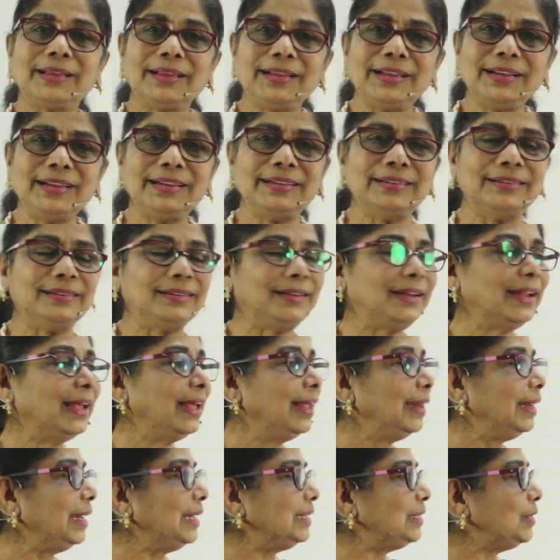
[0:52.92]
Good.
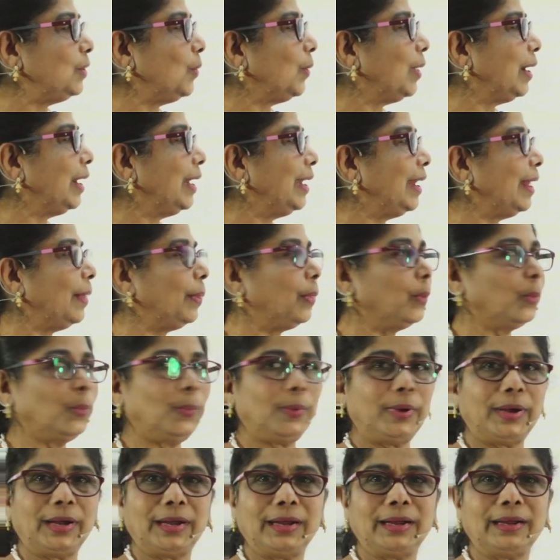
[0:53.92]
Let's look at another
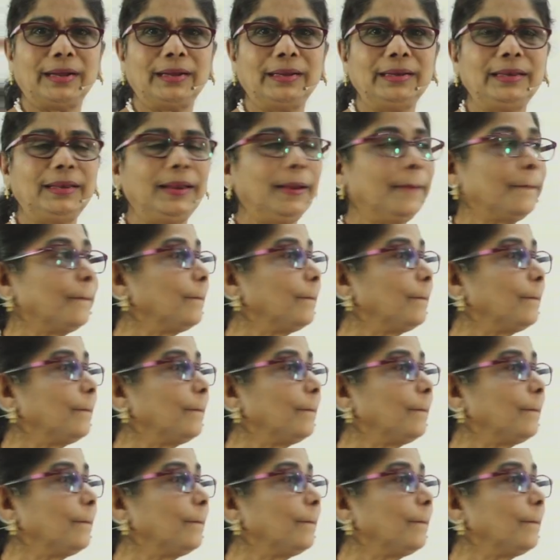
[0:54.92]
word.